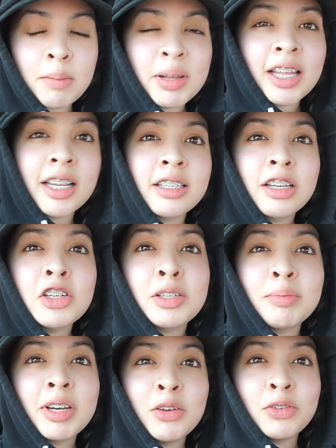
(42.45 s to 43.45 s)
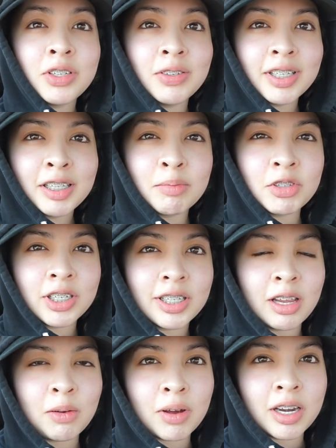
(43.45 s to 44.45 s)
I mean, there's somebody who's using the
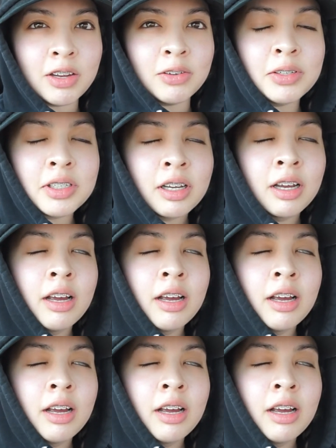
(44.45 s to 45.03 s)
machine that you want to use,